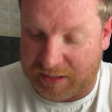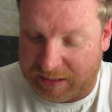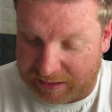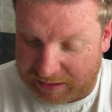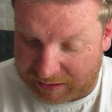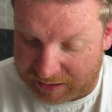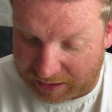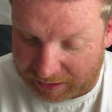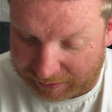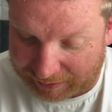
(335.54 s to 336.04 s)

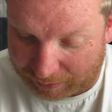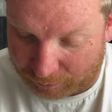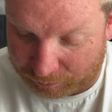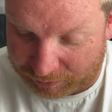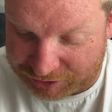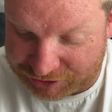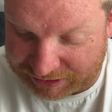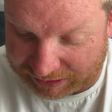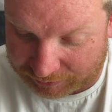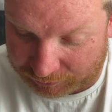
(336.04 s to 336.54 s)
in a
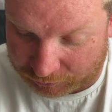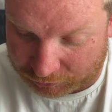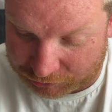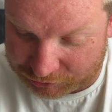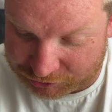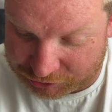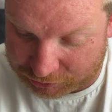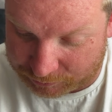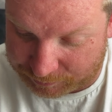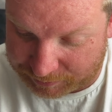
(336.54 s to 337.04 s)
language that looks
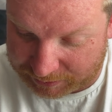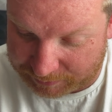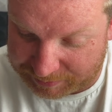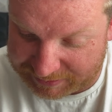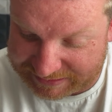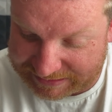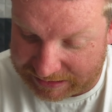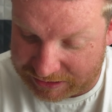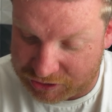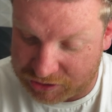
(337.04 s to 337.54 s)
to be
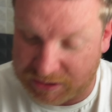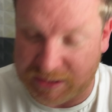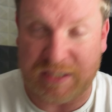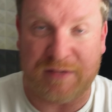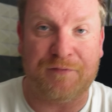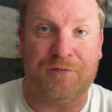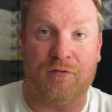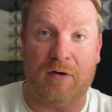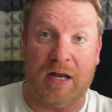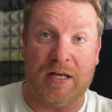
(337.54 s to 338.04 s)
potentially
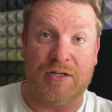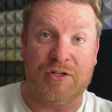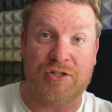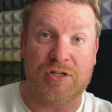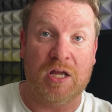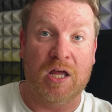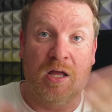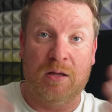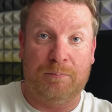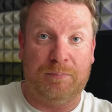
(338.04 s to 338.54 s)
French.
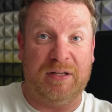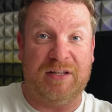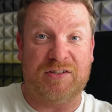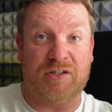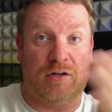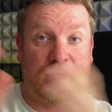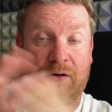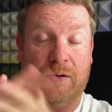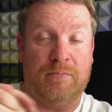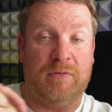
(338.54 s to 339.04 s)
Please
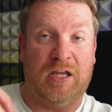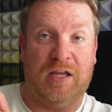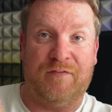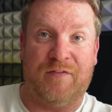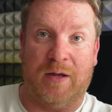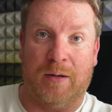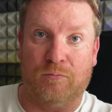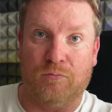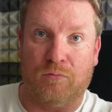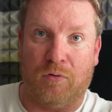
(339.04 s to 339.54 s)
correct me if
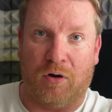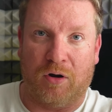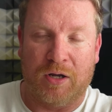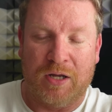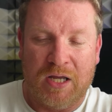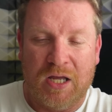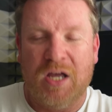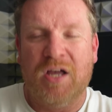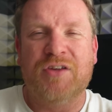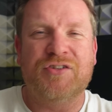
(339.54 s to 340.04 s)
I'm wrong.
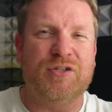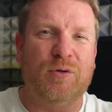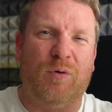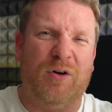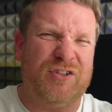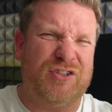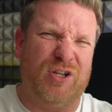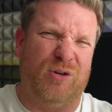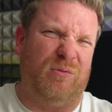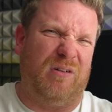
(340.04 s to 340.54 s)
So
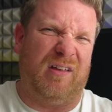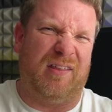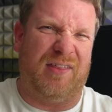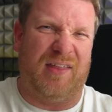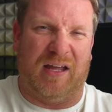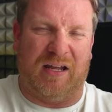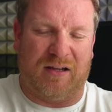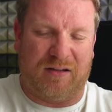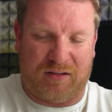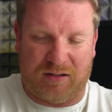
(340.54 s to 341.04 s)
what do we
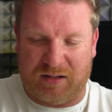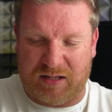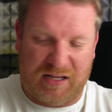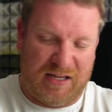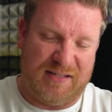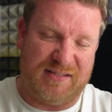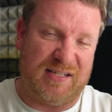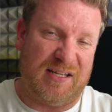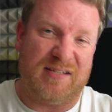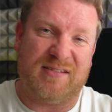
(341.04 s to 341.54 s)
think?
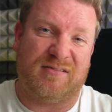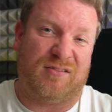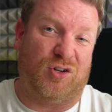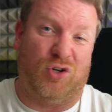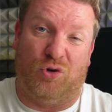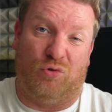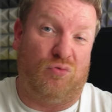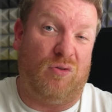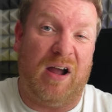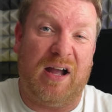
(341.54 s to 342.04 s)
Is this
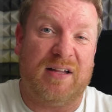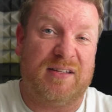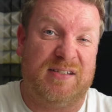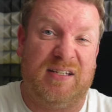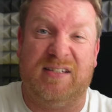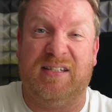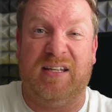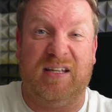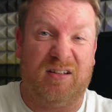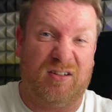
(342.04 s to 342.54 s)
correct?
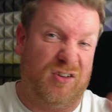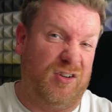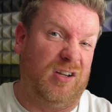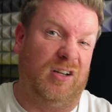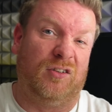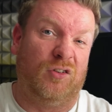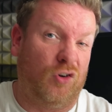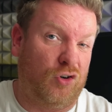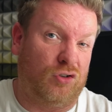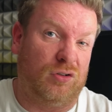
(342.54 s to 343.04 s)
Is it going to
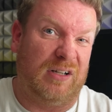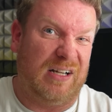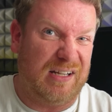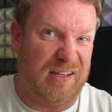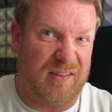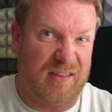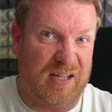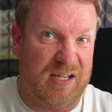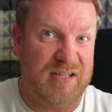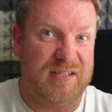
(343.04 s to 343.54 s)
look like
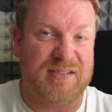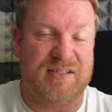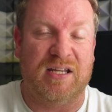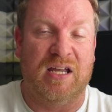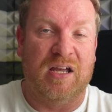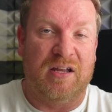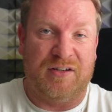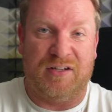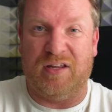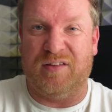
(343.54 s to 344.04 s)
this?
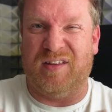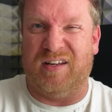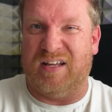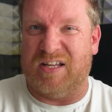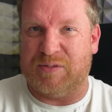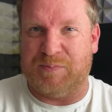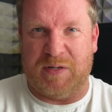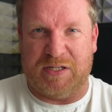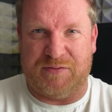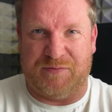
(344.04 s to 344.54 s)
Do you think that
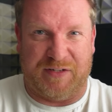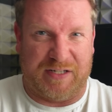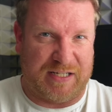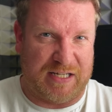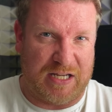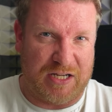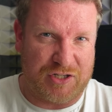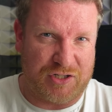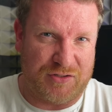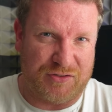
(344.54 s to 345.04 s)

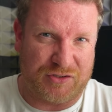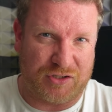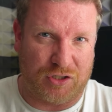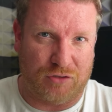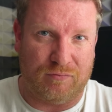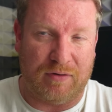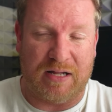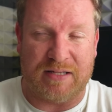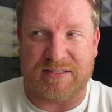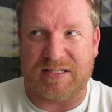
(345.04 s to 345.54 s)
specification's
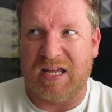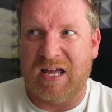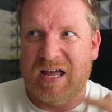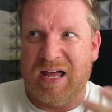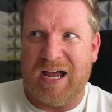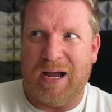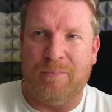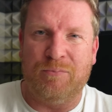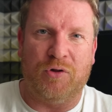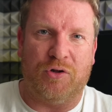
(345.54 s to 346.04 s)
correct?
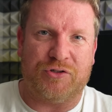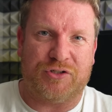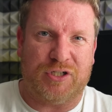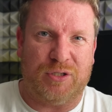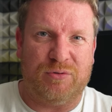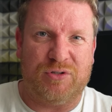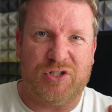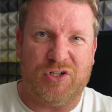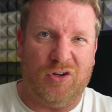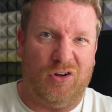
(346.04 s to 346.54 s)
I'm not
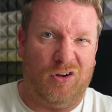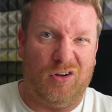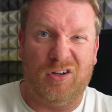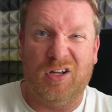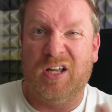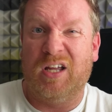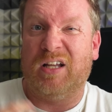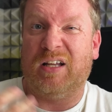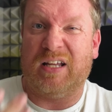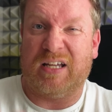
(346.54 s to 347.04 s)
too sure.
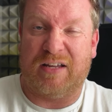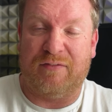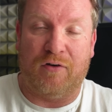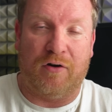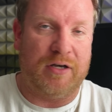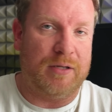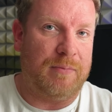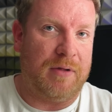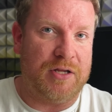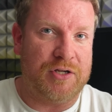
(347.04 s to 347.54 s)
Like I've
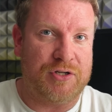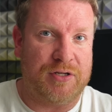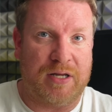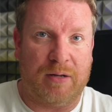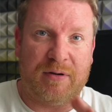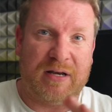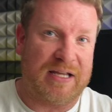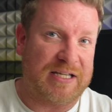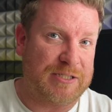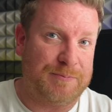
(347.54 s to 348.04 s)
already mentioned, I
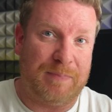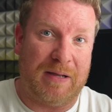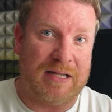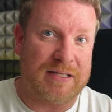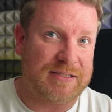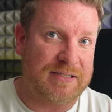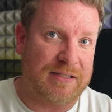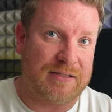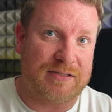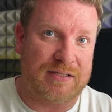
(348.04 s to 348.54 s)
would
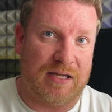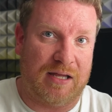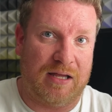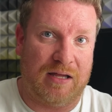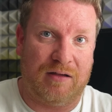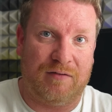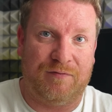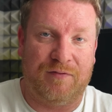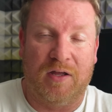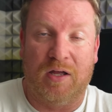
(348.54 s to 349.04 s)
expect it to
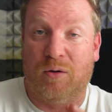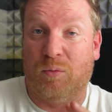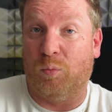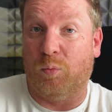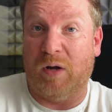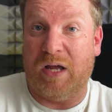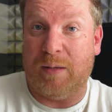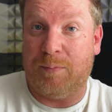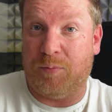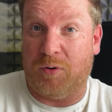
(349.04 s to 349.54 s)
have
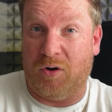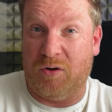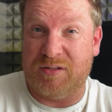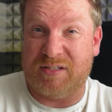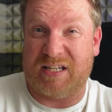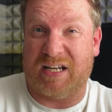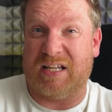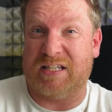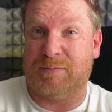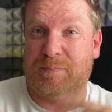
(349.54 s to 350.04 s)
waypoints.
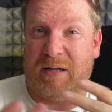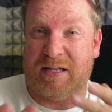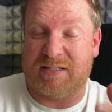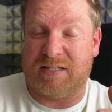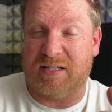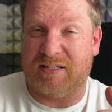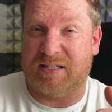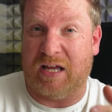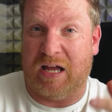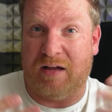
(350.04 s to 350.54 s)
I'd expect
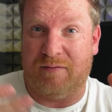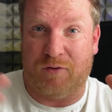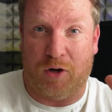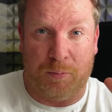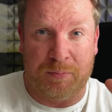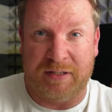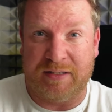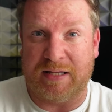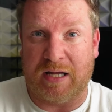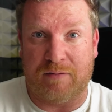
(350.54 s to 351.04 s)
it to have
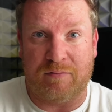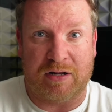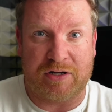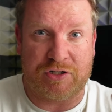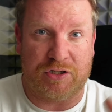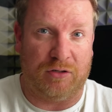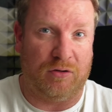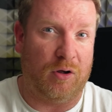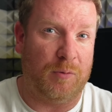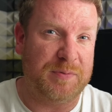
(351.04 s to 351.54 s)

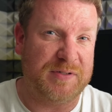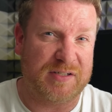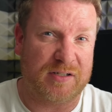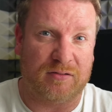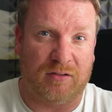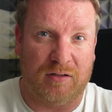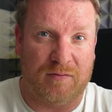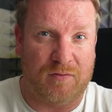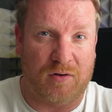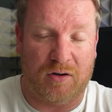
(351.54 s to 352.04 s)
omnidirectional
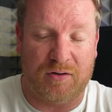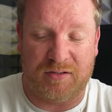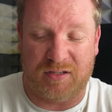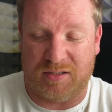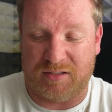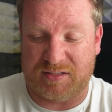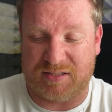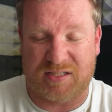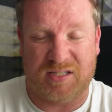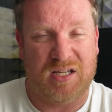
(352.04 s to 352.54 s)
obstacle
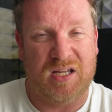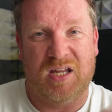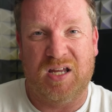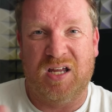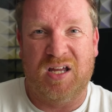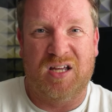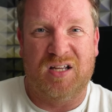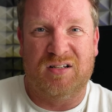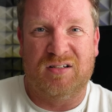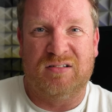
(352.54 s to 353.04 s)
avoidance.
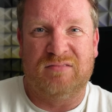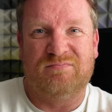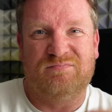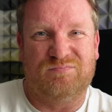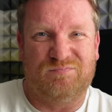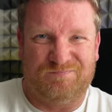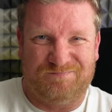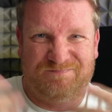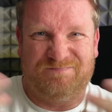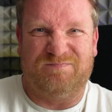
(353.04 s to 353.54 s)

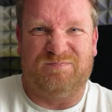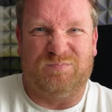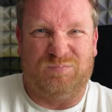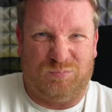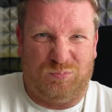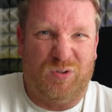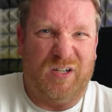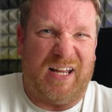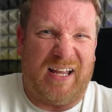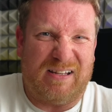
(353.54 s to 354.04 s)

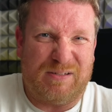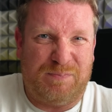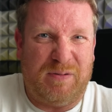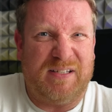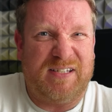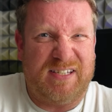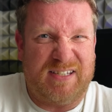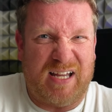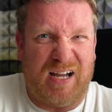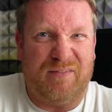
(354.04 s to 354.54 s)
Would I
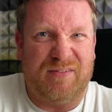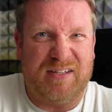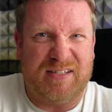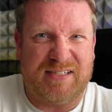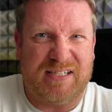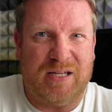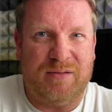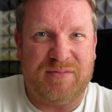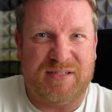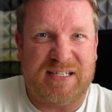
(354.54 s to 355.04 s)
expect it to have the
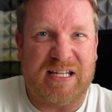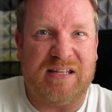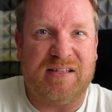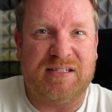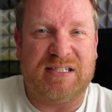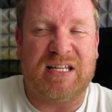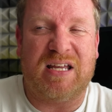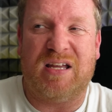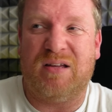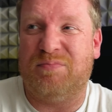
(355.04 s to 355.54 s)
same
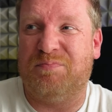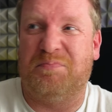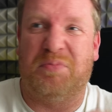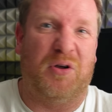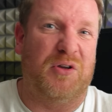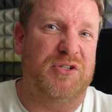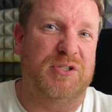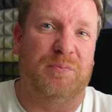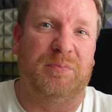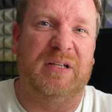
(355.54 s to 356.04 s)
sensor?
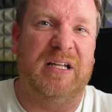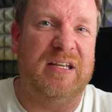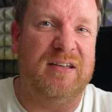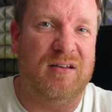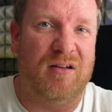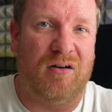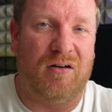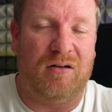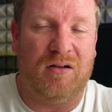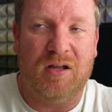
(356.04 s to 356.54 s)
Possibly
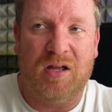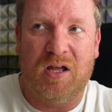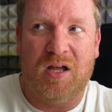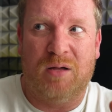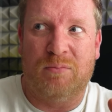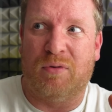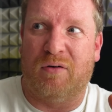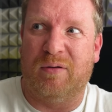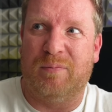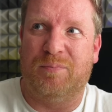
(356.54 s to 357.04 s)
not.
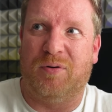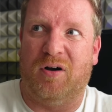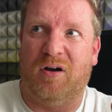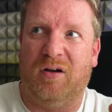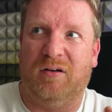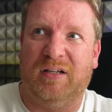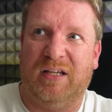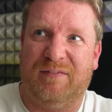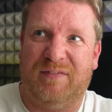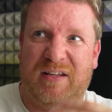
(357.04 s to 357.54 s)
More
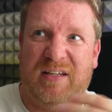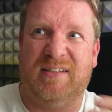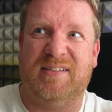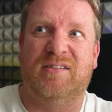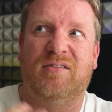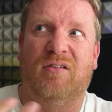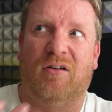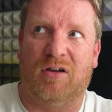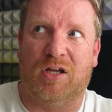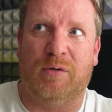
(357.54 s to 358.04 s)
importantly, if it's
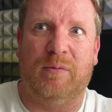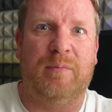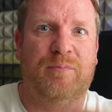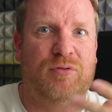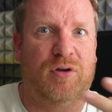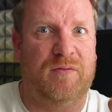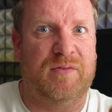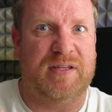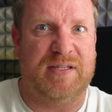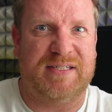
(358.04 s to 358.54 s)
not going to
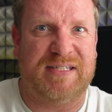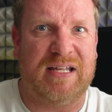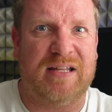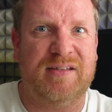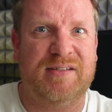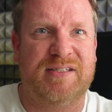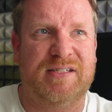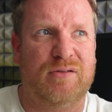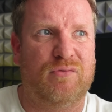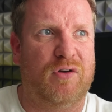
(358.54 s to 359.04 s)
improve the
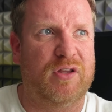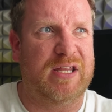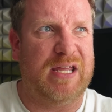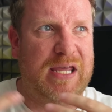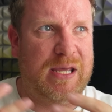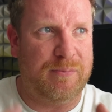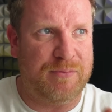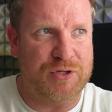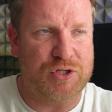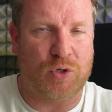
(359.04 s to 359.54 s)
sensor or the
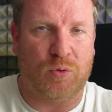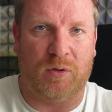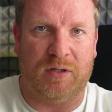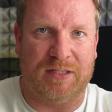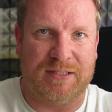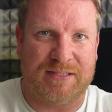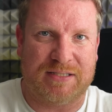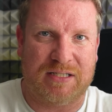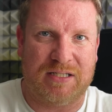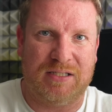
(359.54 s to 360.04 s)
image
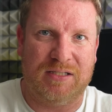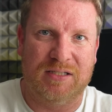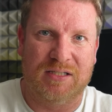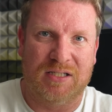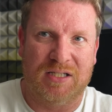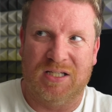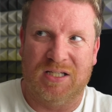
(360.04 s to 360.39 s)
quality,